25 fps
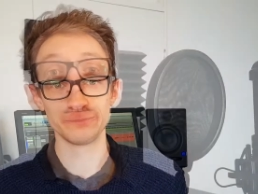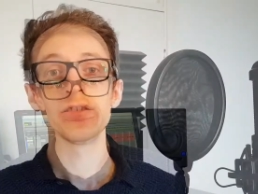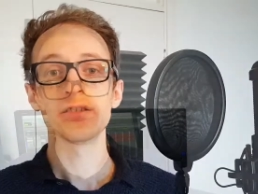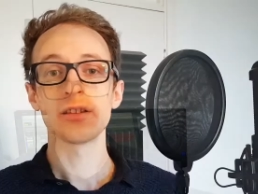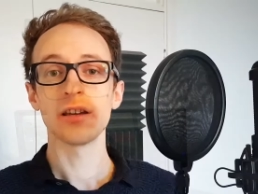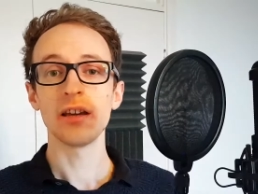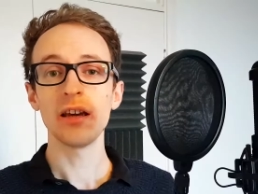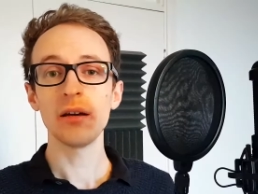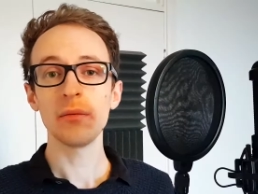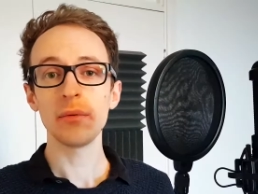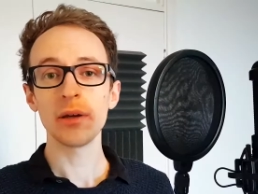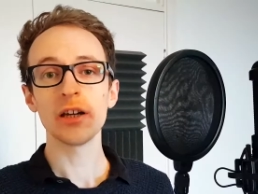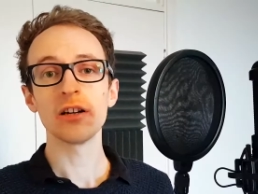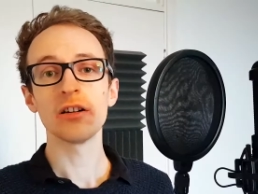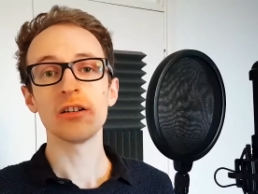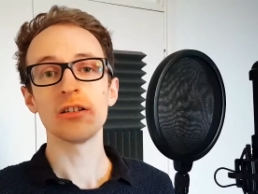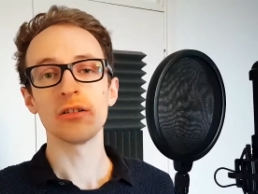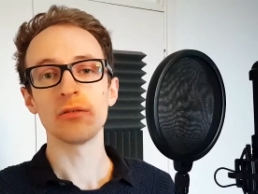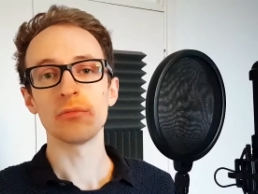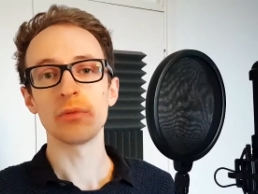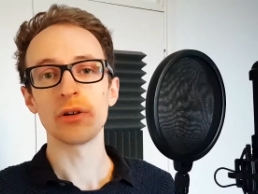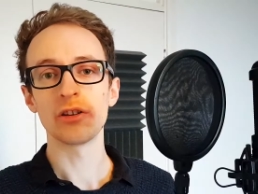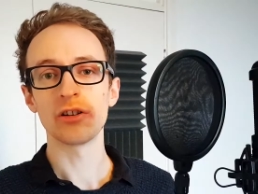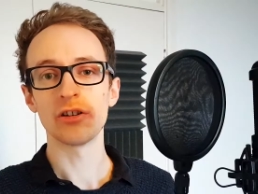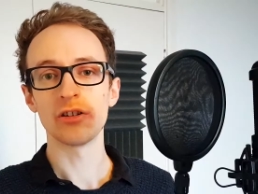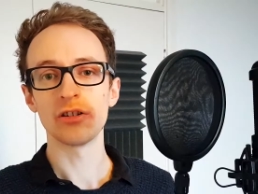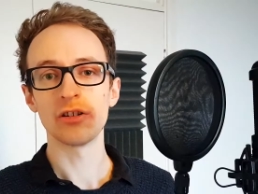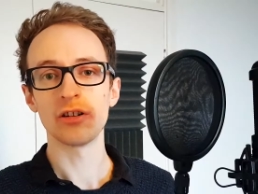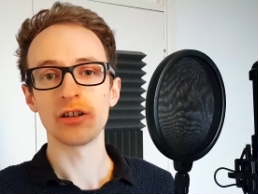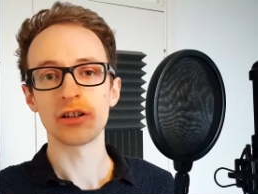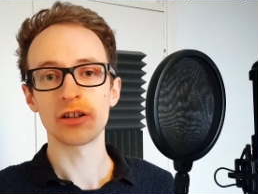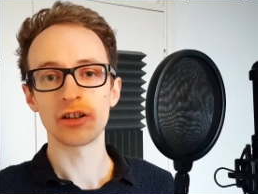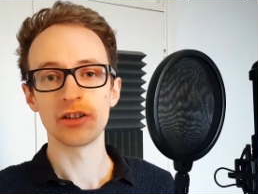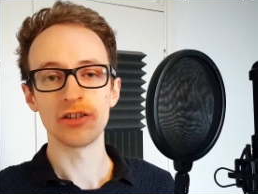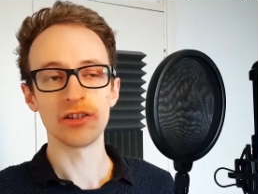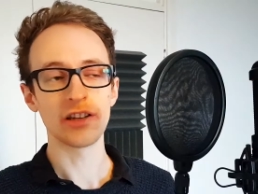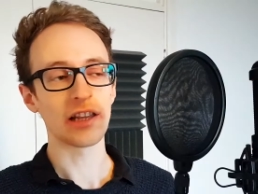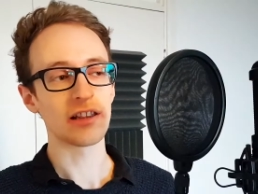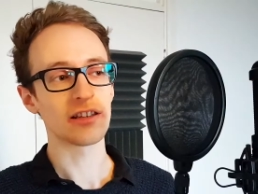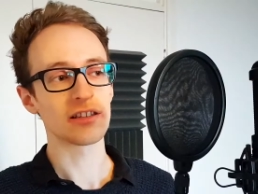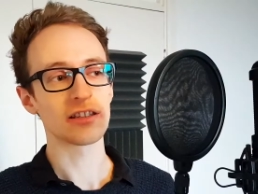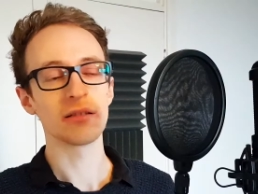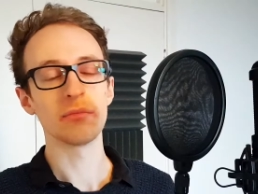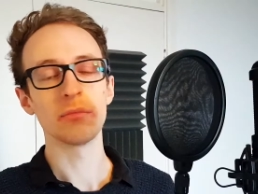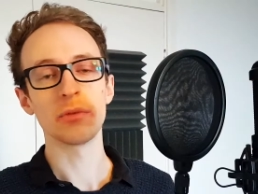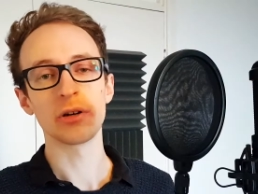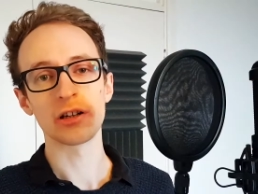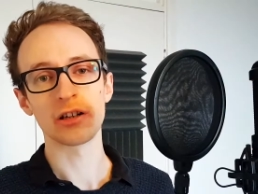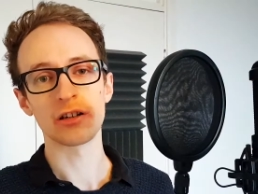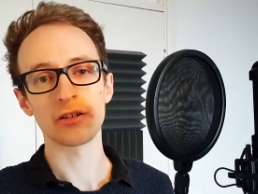So here we are with our
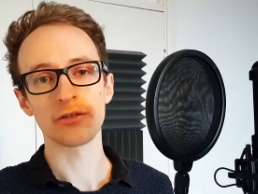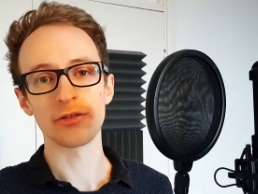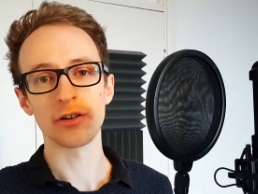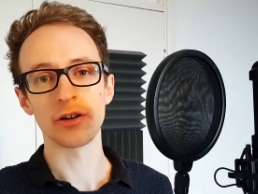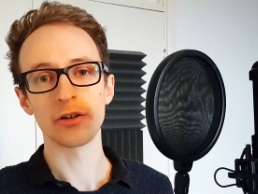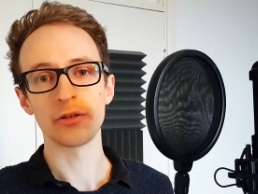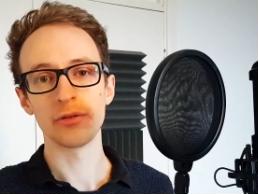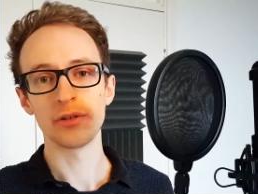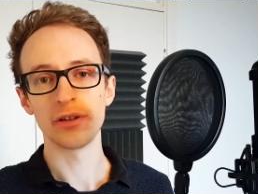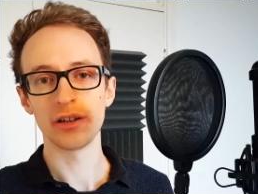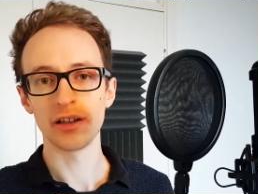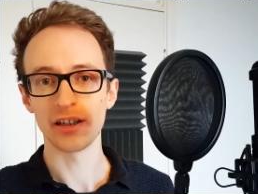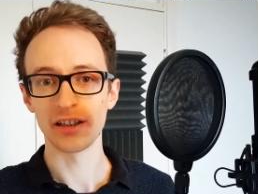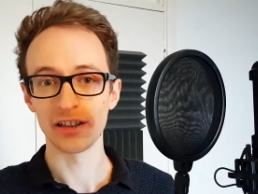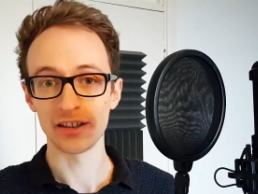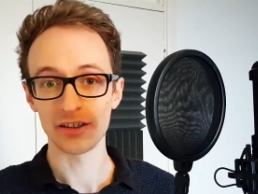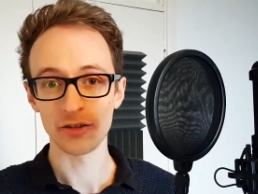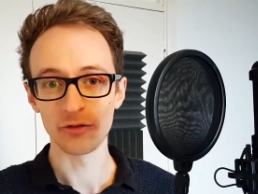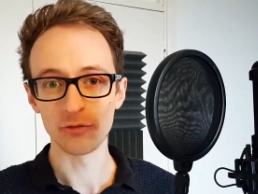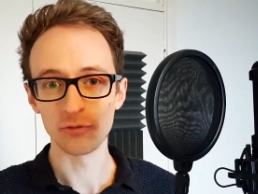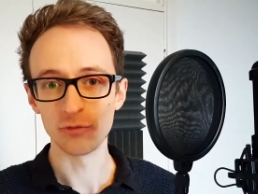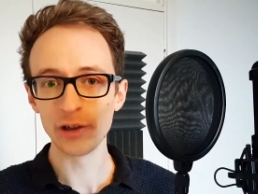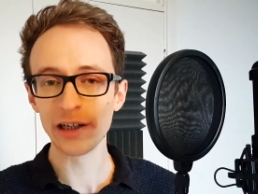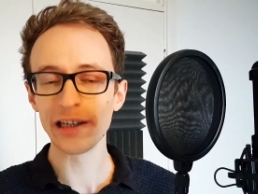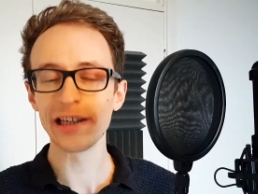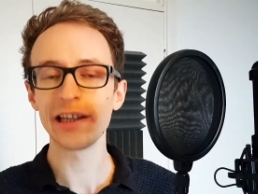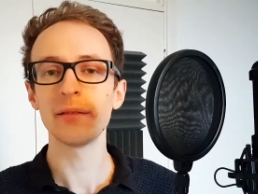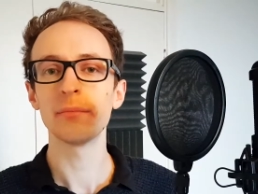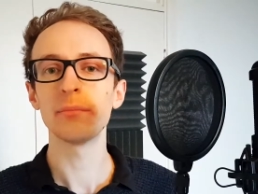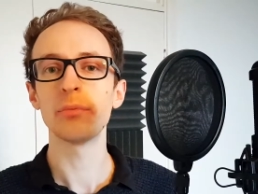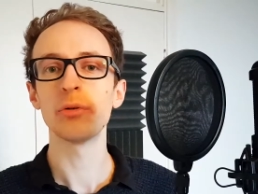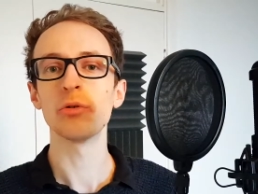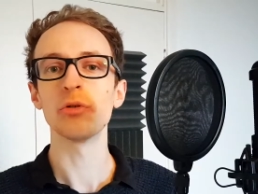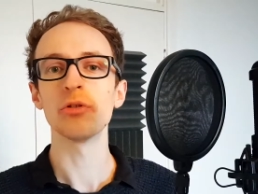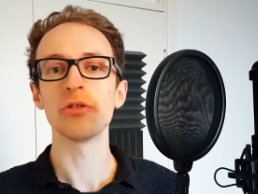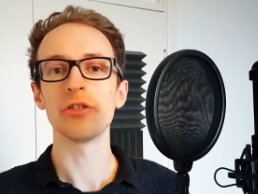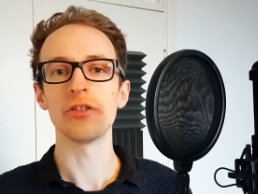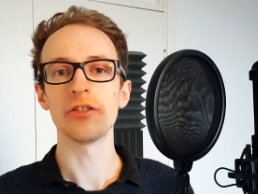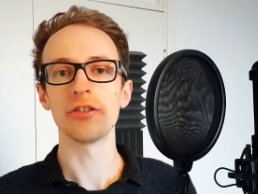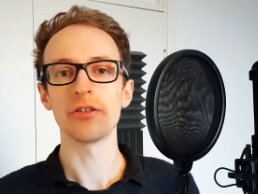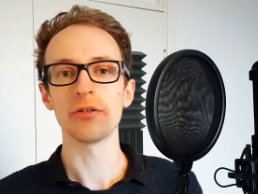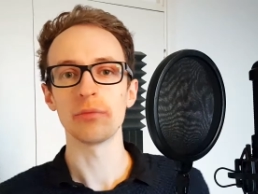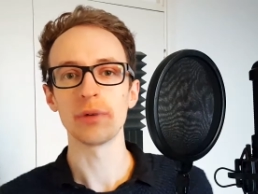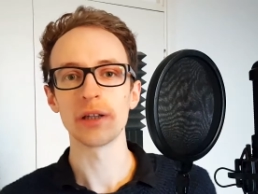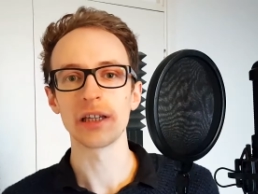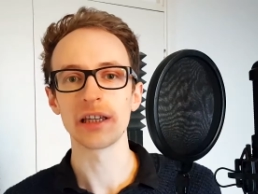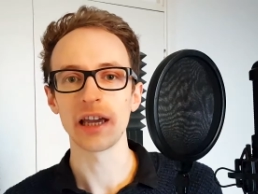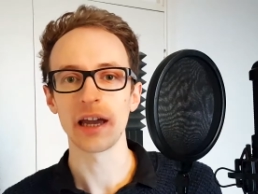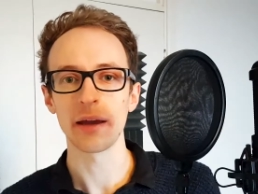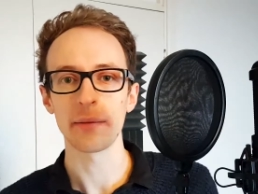condenser microphone. It's really important that
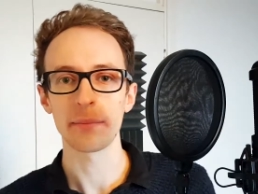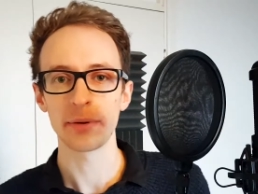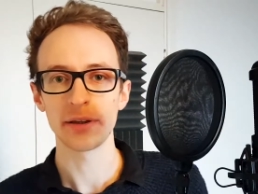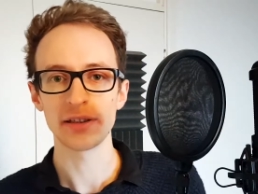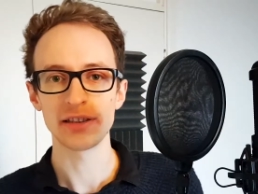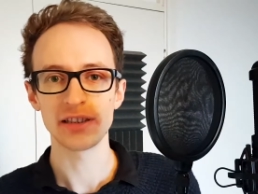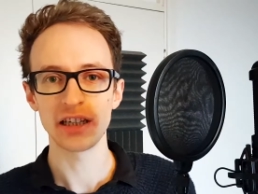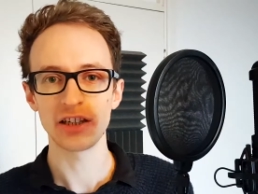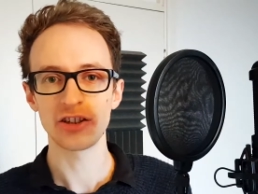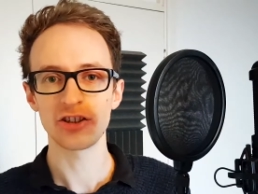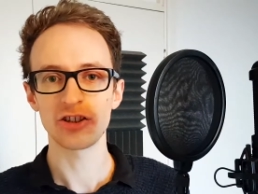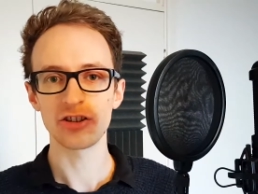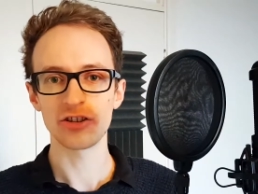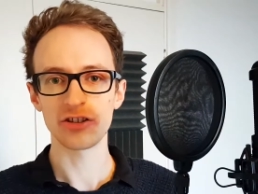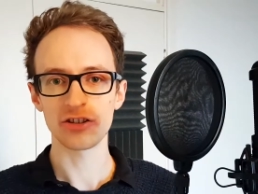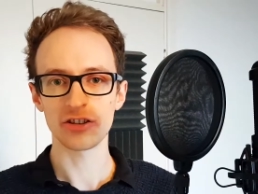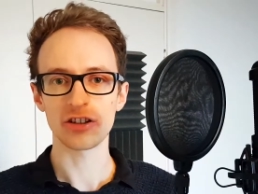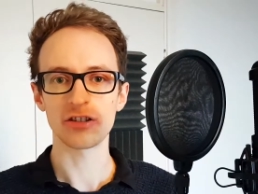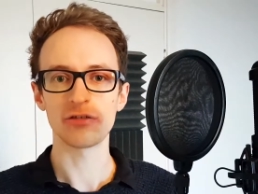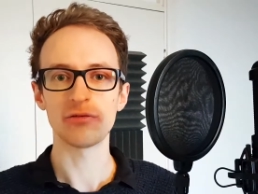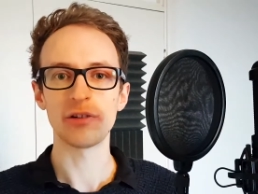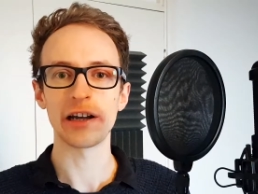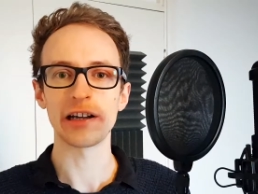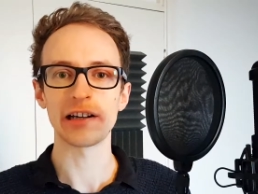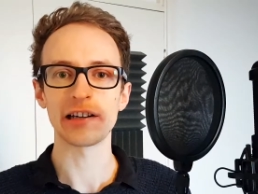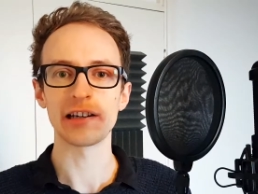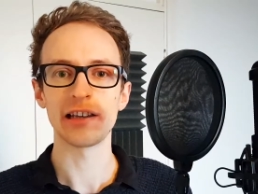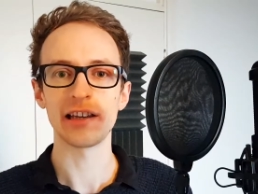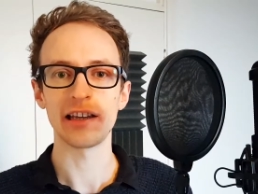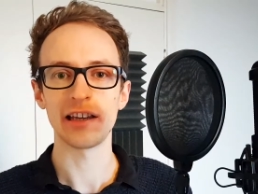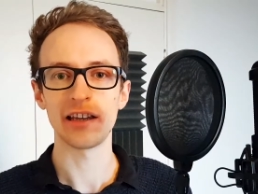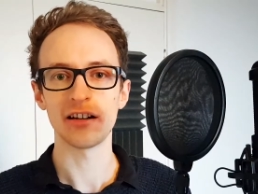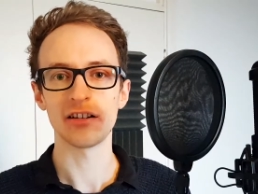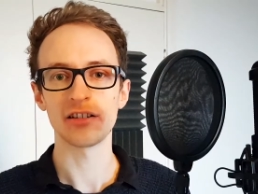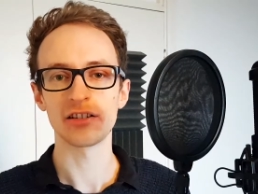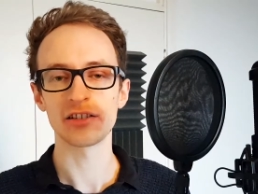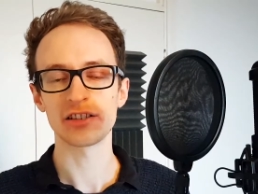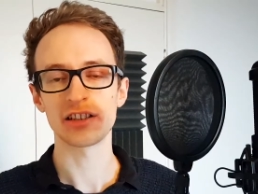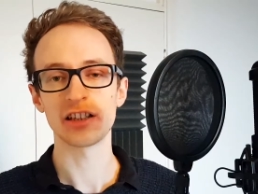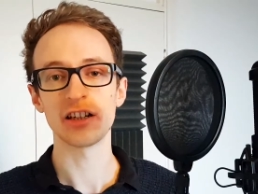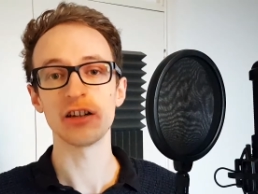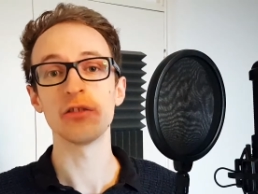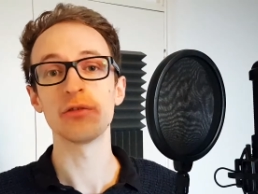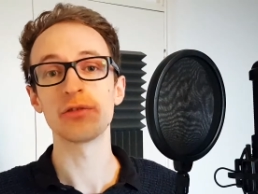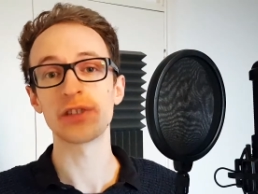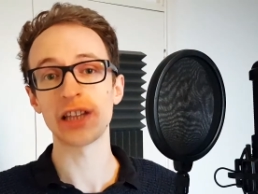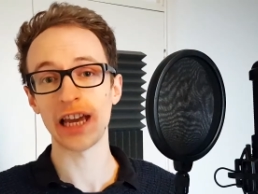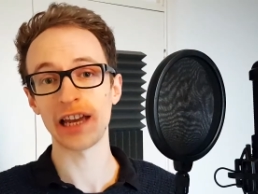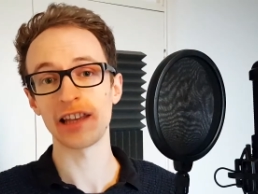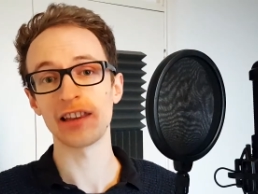we get positioned correctly
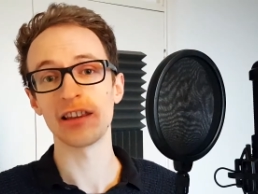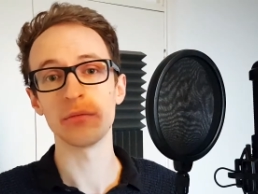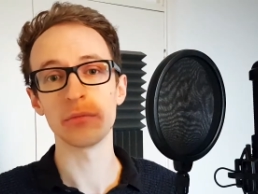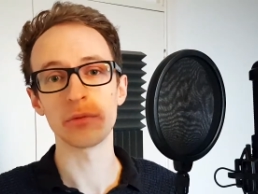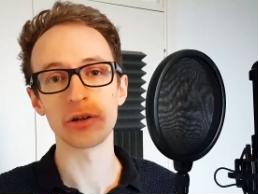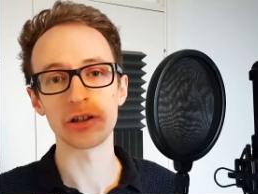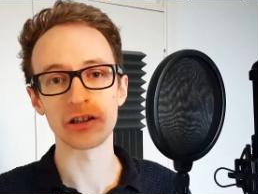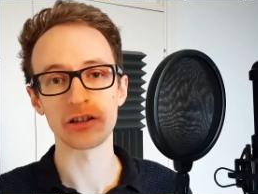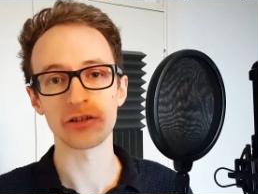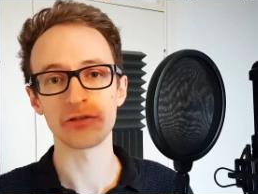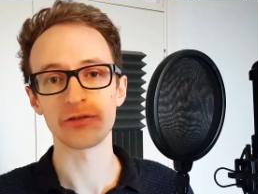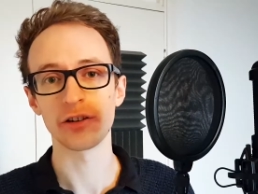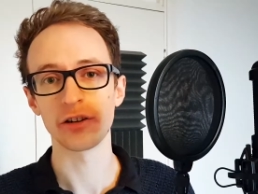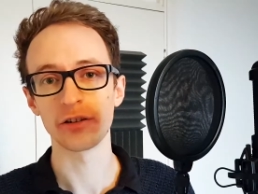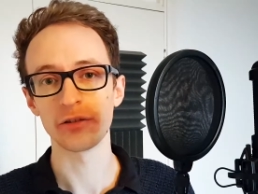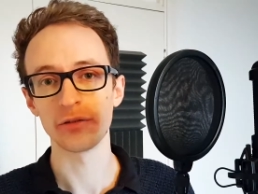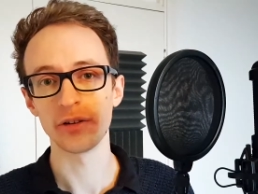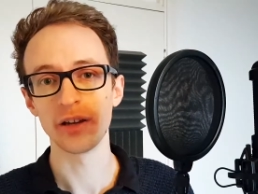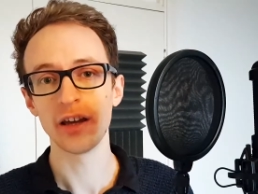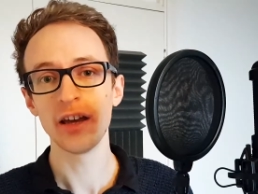ourselves and the microphone.